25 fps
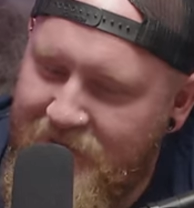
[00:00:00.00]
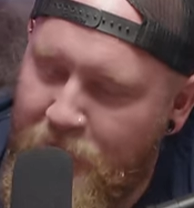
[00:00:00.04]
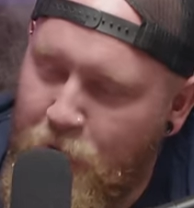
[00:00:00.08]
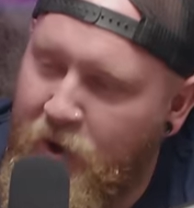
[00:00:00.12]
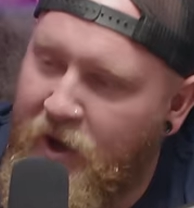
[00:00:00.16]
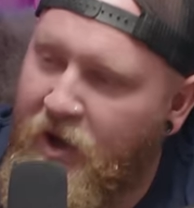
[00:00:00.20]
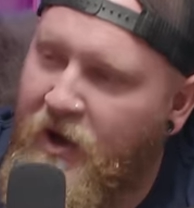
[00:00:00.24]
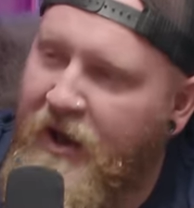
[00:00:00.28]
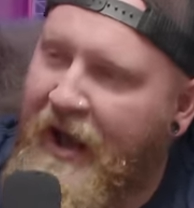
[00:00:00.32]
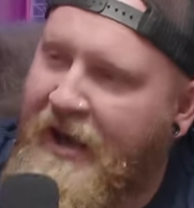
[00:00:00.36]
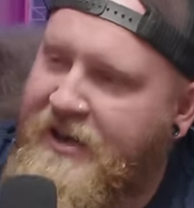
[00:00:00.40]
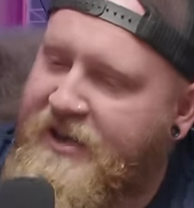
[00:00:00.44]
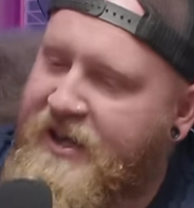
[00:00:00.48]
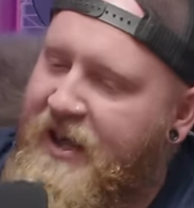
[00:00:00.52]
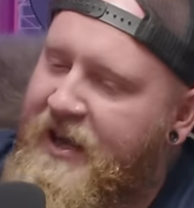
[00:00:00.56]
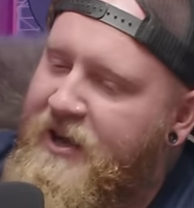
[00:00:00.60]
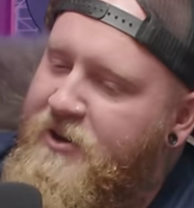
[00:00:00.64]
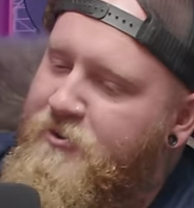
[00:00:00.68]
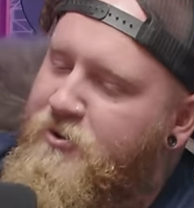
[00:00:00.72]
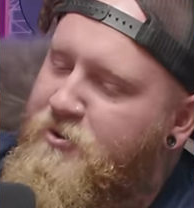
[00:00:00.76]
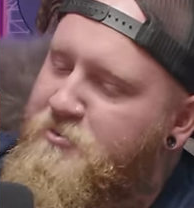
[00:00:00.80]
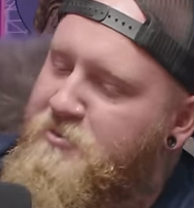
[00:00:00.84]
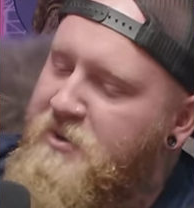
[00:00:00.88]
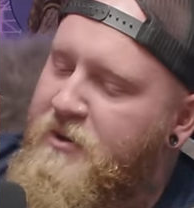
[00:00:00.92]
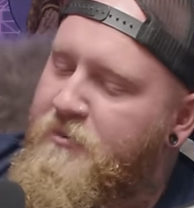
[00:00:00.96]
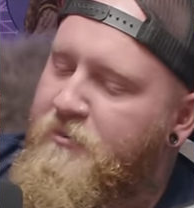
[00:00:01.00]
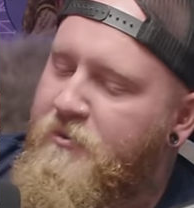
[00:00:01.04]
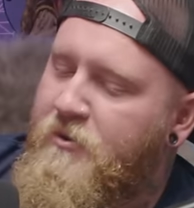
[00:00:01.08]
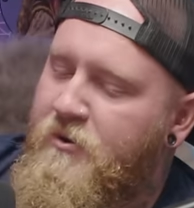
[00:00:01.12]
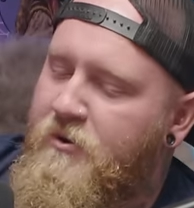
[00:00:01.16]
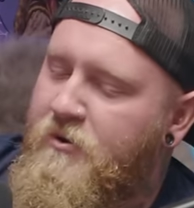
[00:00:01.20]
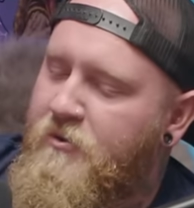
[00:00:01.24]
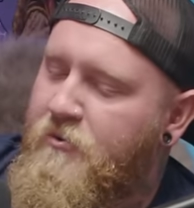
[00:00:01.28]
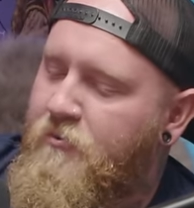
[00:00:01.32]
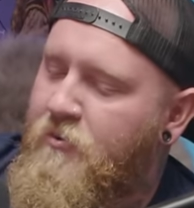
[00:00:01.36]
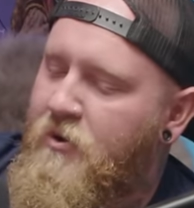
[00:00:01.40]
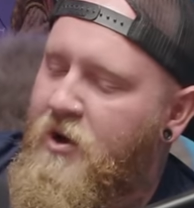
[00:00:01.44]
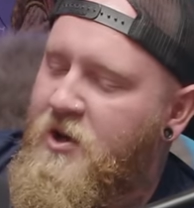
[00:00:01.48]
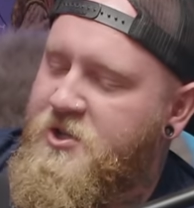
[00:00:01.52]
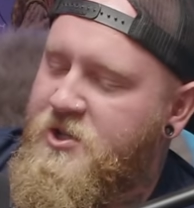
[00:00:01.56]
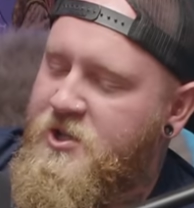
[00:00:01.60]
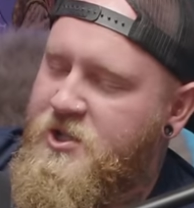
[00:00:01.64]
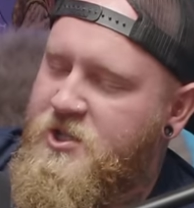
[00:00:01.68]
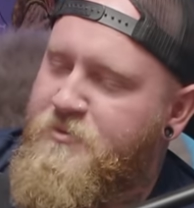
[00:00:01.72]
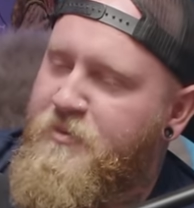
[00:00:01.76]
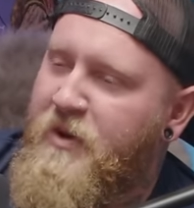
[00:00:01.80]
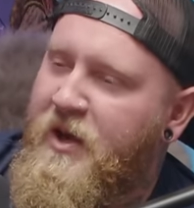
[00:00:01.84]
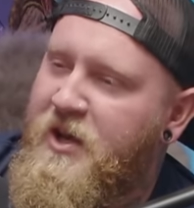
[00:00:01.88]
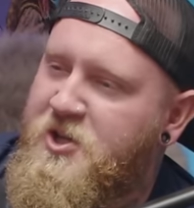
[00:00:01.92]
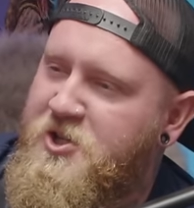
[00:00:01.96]
Well, I can remember watching
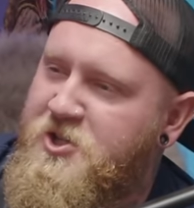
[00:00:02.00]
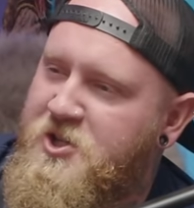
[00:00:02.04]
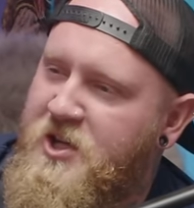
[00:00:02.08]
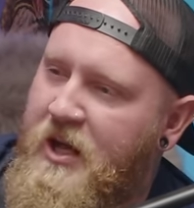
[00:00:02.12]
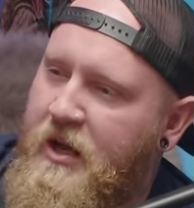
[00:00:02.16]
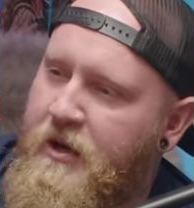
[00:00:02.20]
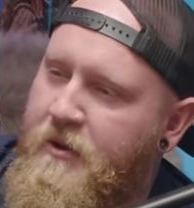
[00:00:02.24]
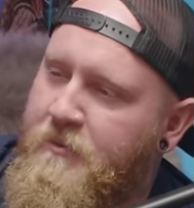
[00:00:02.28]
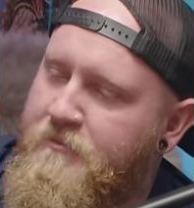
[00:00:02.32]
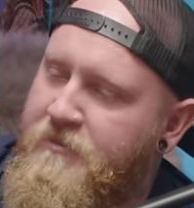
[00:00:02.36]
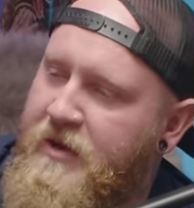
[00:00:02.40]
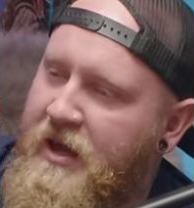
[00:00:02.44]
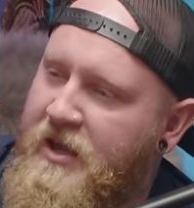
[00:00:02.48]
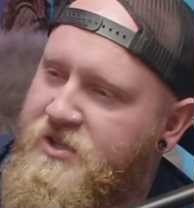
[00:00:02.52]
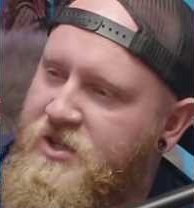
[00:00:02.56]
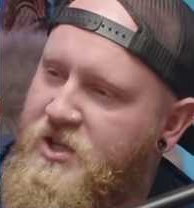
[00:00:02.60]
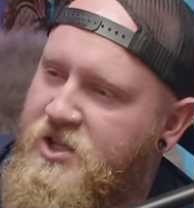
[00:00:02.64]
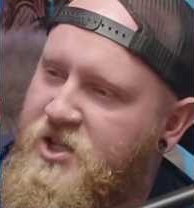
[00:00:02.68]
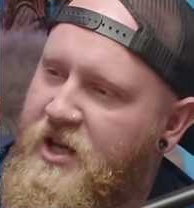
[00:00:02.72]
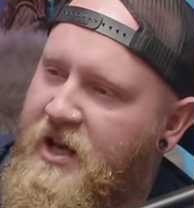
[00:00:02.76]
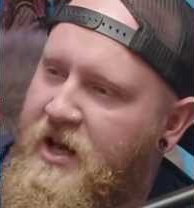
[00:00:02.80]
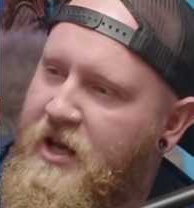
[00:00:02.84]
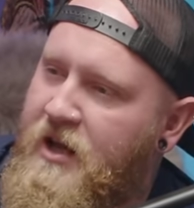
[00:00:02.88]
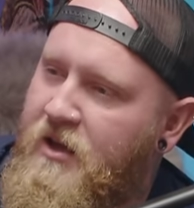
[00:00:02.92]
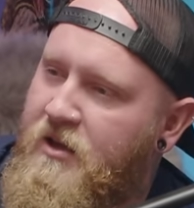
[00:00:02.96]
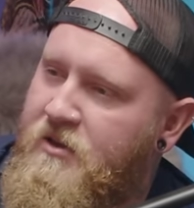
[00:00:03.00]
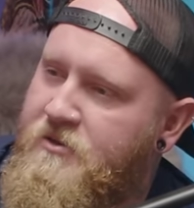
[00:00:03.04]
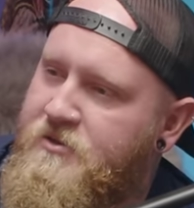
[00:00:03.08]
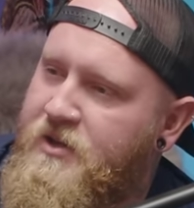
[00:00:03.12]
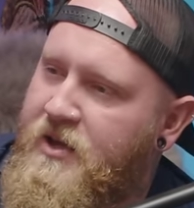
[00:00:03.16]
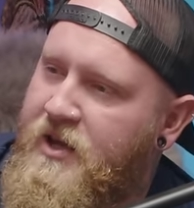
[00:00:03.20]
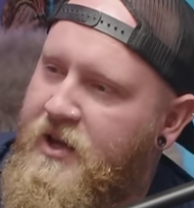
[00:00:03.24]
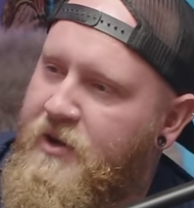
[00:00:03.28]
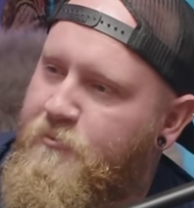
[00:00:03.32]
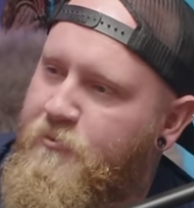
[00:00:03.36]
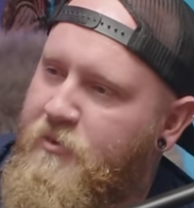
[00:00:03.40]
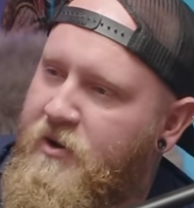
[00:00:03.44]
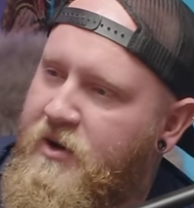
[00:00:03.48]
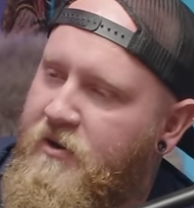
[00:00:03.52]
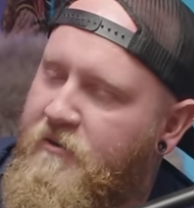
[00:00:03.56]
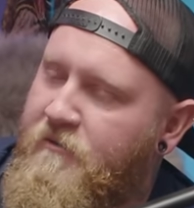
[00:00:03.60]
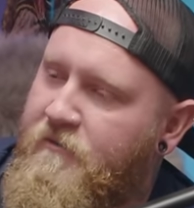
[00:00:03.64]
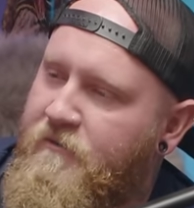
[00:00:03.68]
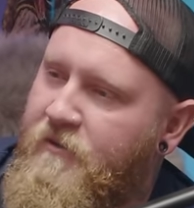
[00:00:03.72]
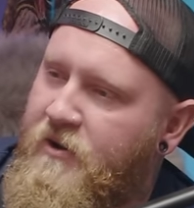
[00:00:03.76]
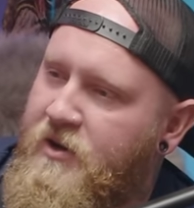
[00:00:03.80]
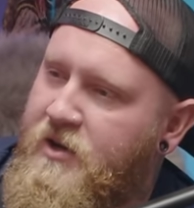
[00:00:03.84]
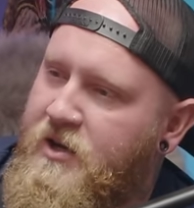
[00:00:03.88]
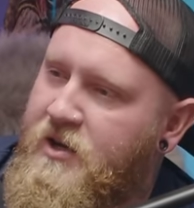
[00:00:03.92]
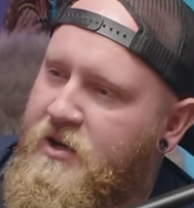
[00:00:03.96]
Space Jam as a child, and when
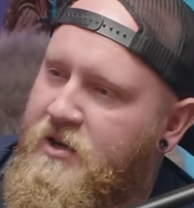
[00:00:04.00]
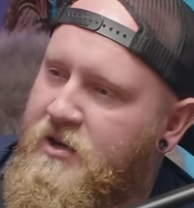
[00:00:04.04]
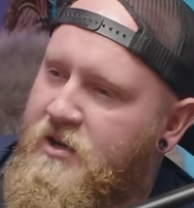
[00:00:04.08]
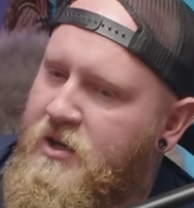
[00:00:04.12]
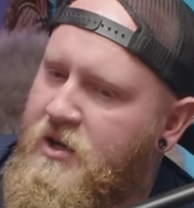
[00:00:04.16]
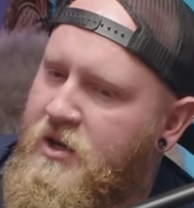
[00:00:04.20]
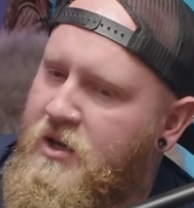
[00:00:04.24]
fucking